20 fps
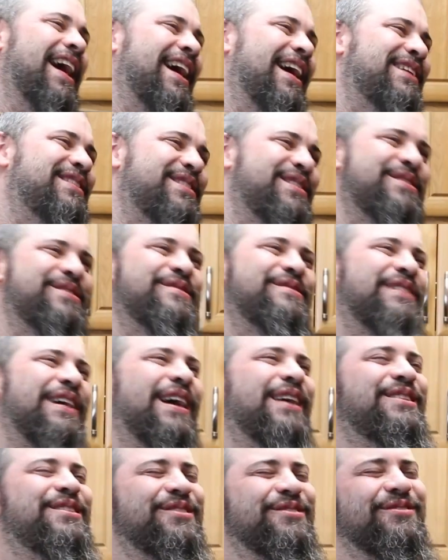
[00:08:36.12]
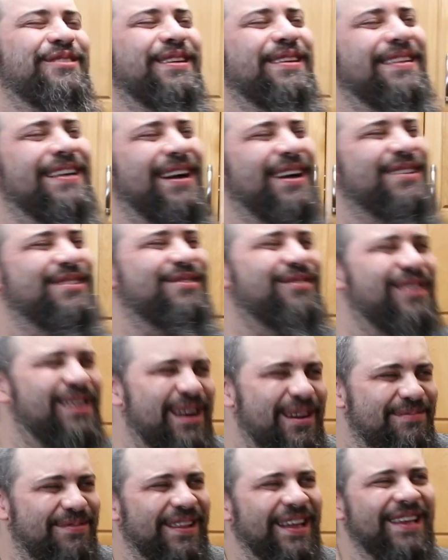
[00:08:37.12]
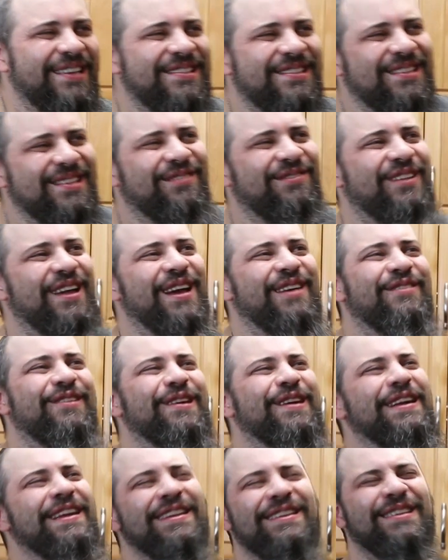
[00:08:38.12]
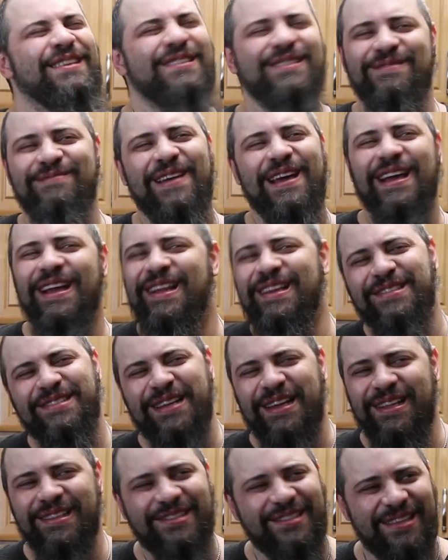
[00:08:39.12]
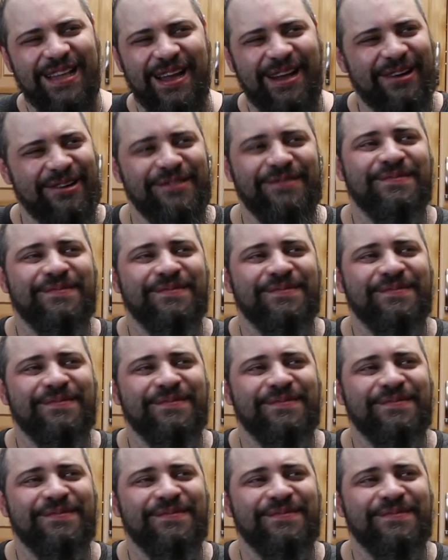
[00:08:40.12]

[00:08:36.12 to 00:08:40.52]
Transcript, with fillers: I do, I do realize where I place the flavor, and it doesn't make any sense now.